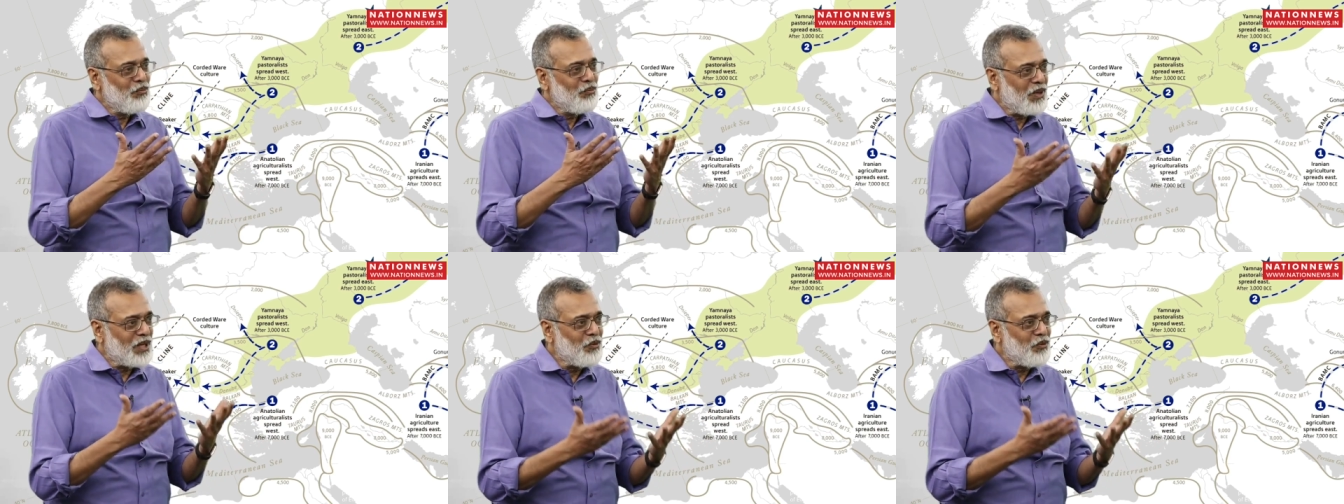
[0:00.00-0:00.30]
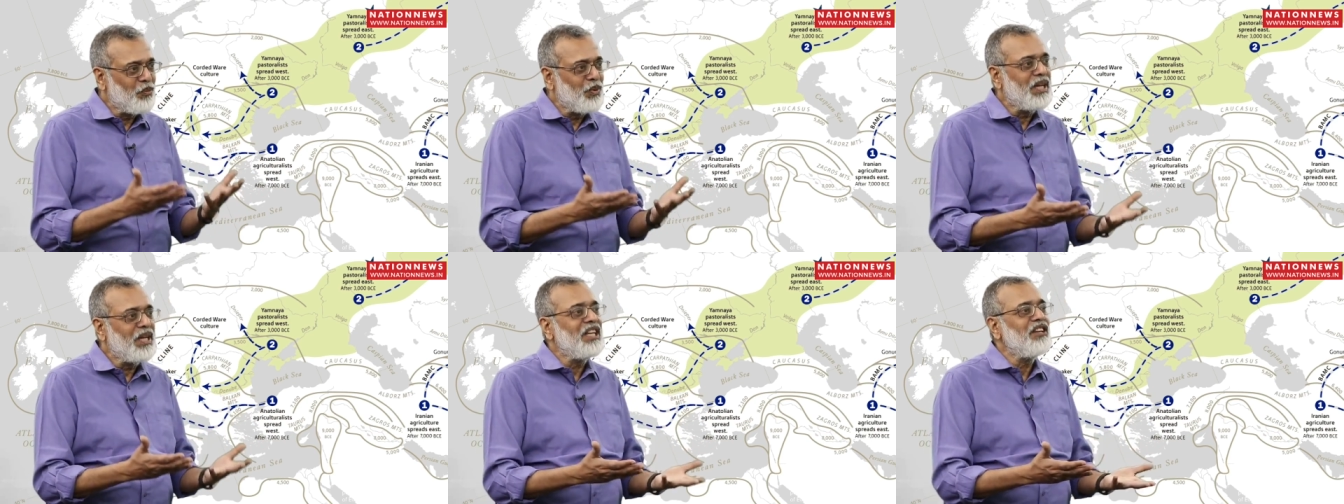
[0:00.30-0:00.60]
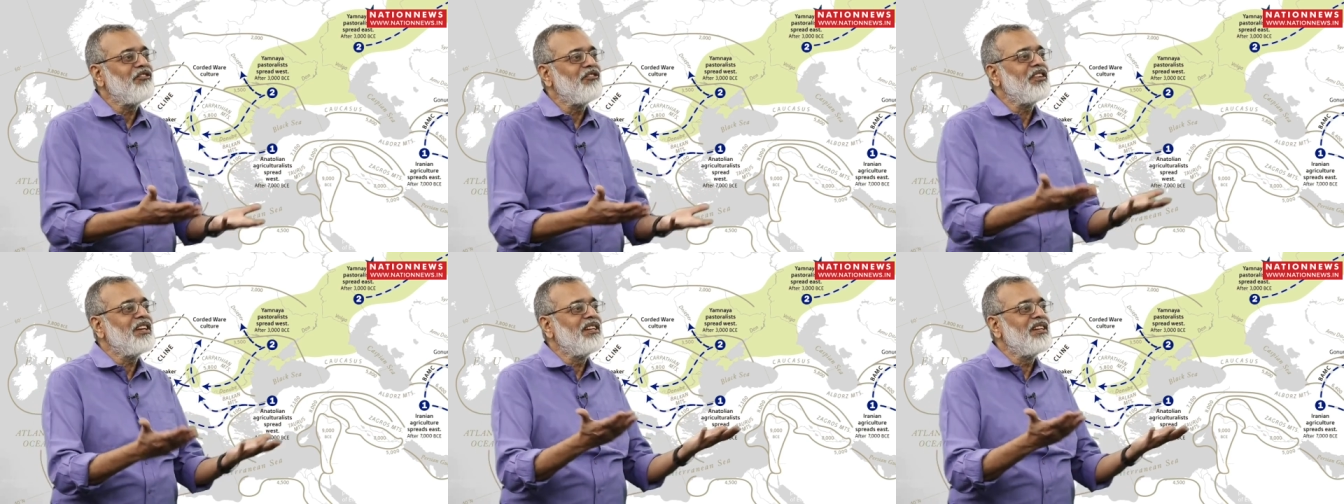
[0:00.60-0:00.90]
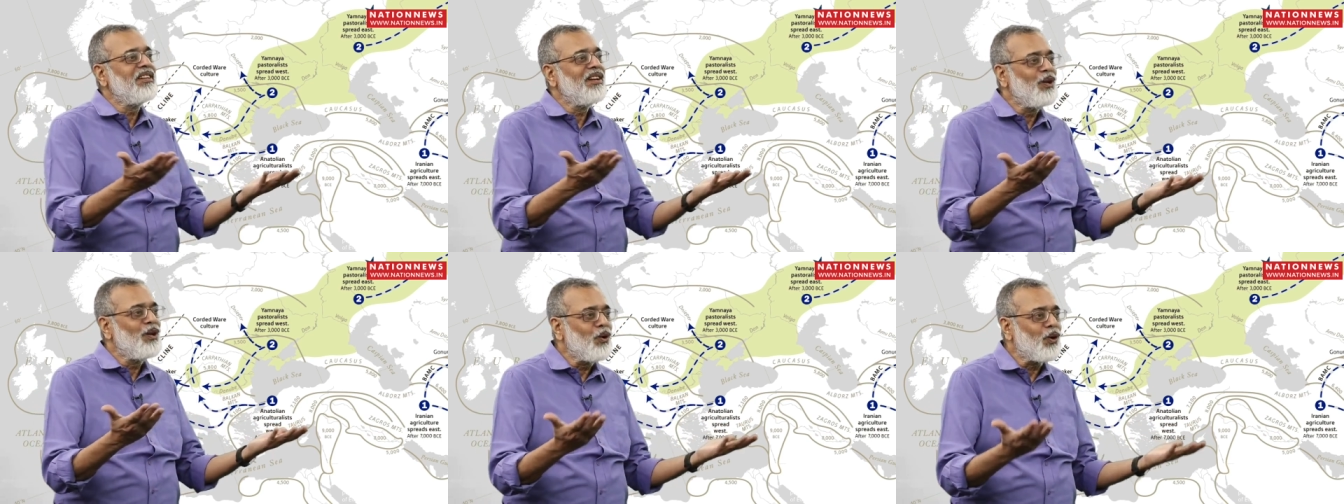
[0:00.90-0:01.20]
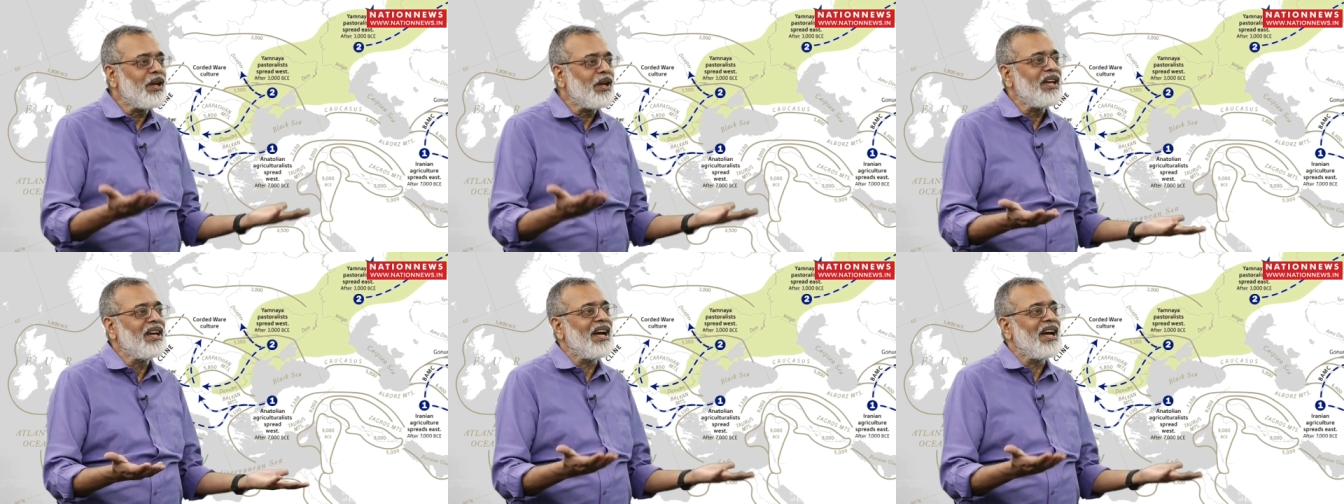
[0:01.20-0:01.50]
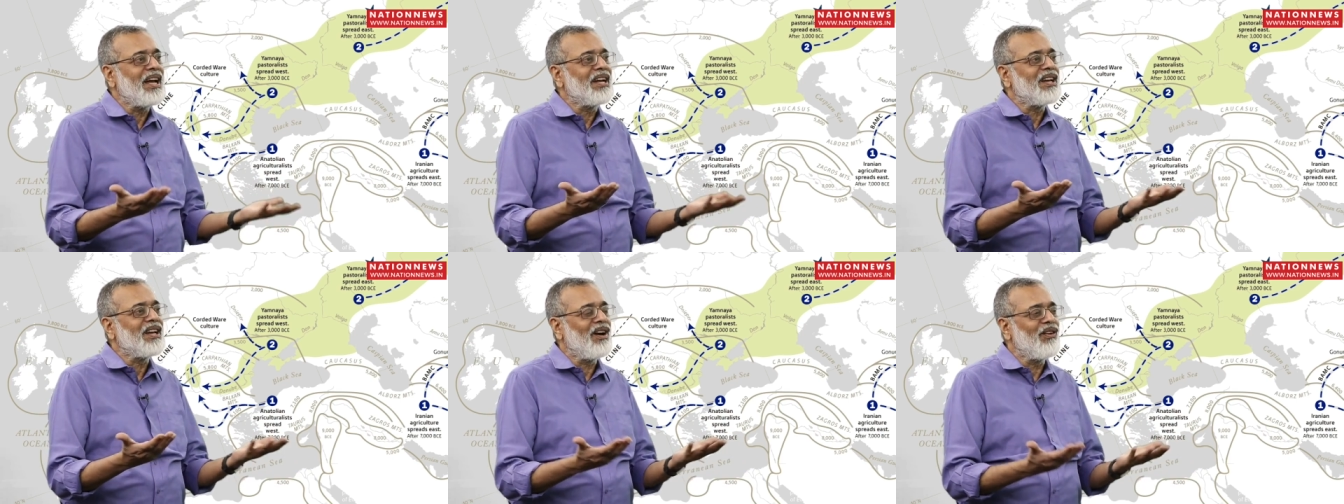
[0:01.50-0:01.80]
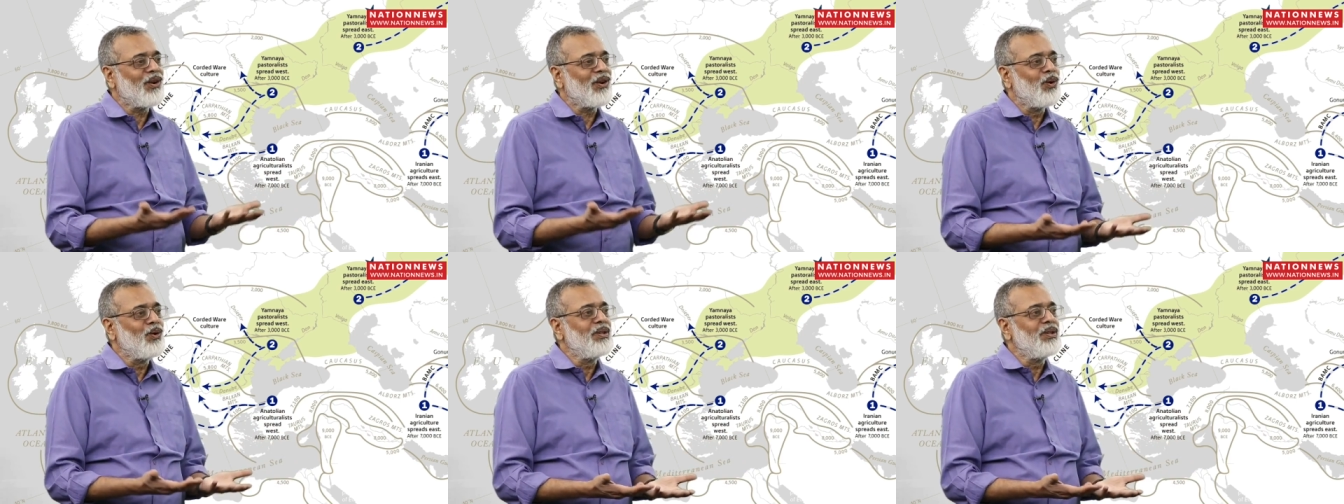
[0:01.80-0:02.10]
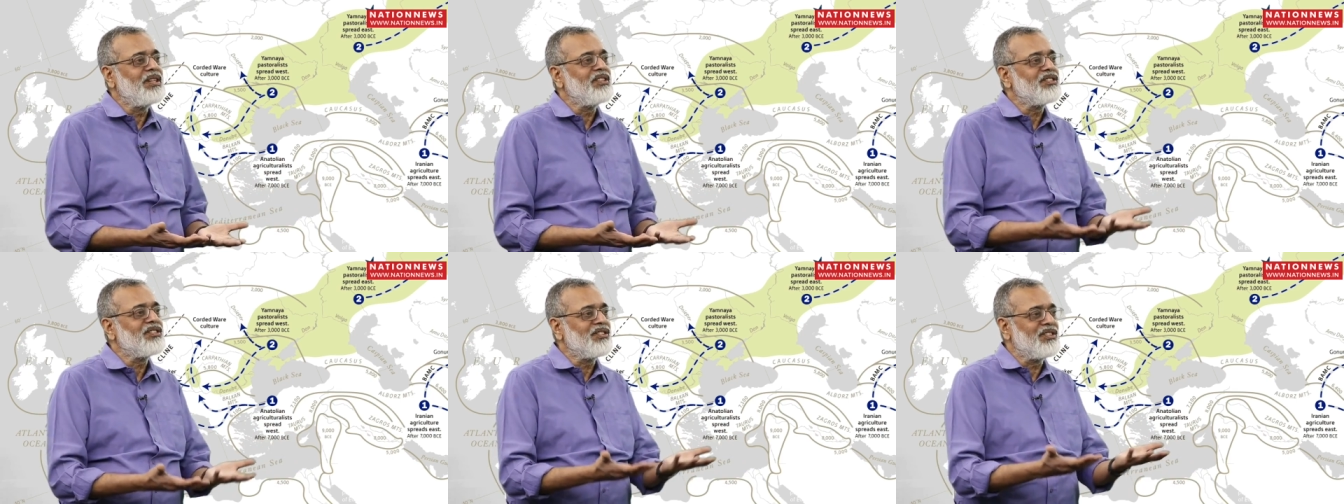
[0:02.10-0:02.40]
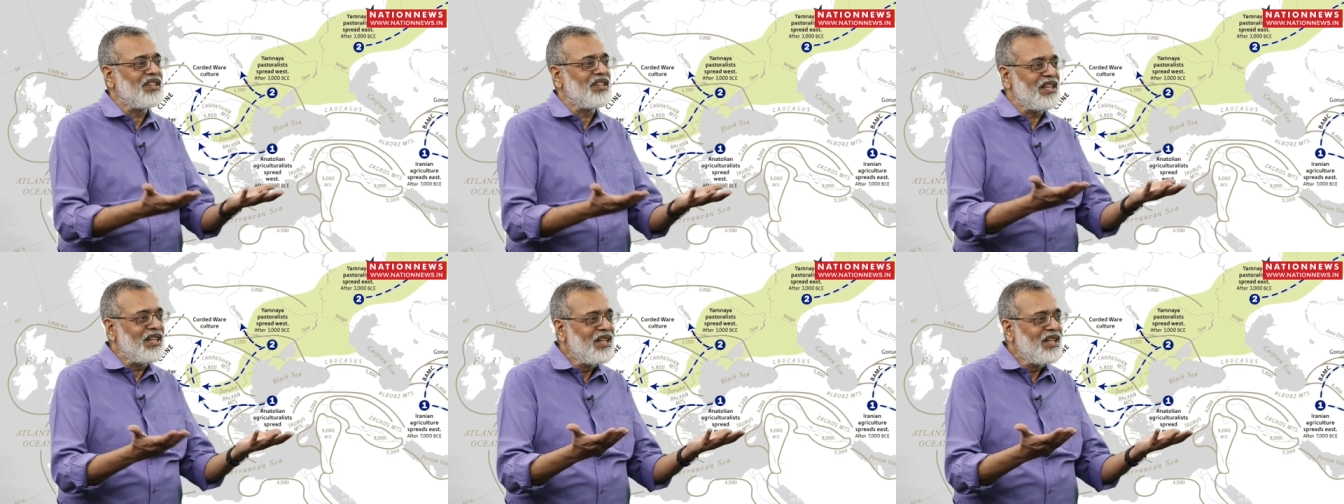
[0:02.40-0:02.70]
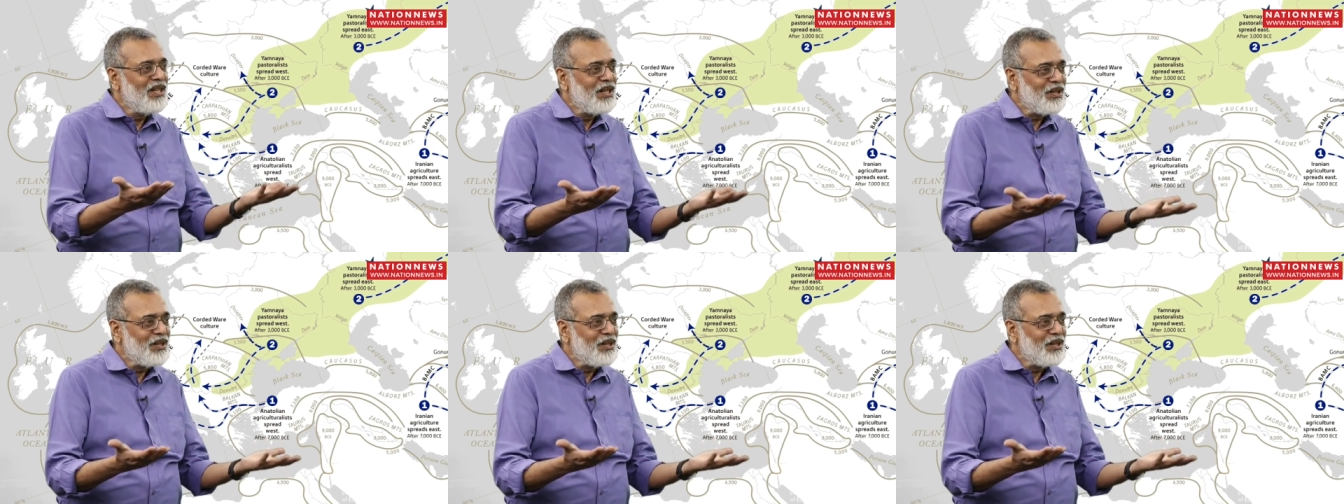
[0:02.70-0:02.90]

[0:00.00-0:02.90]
but believe in looking at our own history,